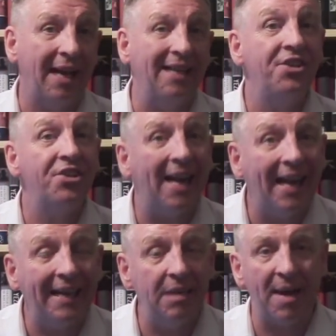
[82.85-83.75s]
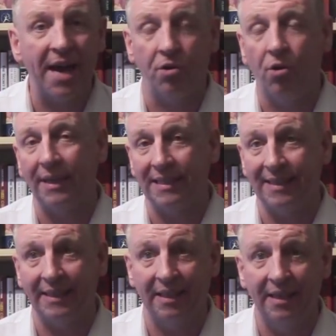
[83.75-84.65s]
and telling about all this,
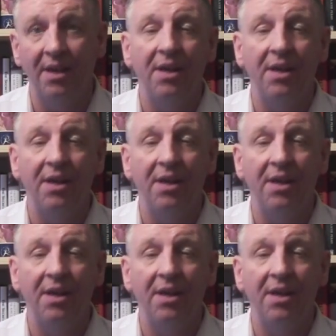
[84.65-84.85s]
like the